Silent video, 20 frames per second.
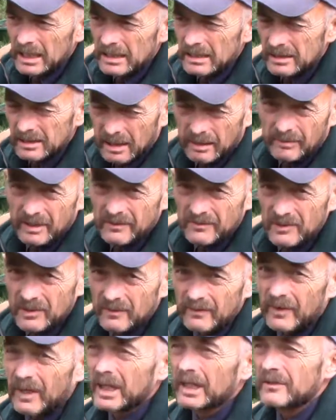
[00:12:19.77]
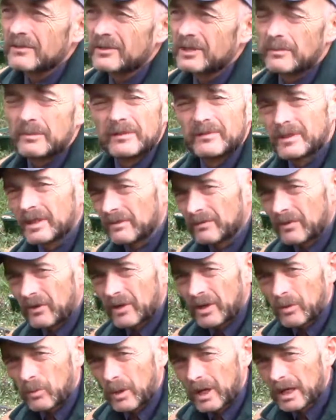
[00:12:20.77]
Some have survived, some have done
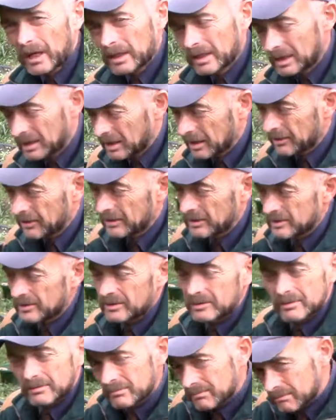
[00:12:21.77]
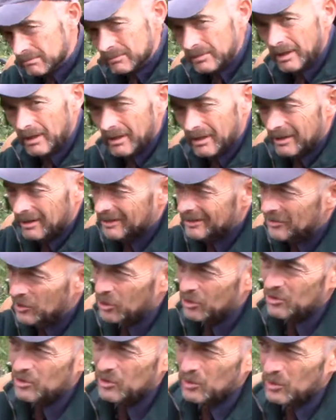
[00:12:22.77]
very well, and others
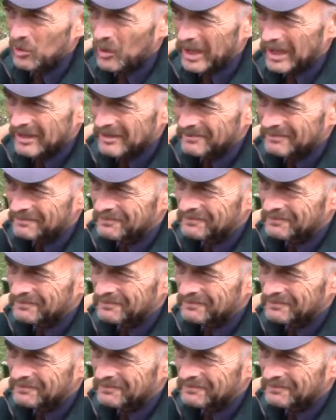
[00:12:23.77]
not so well.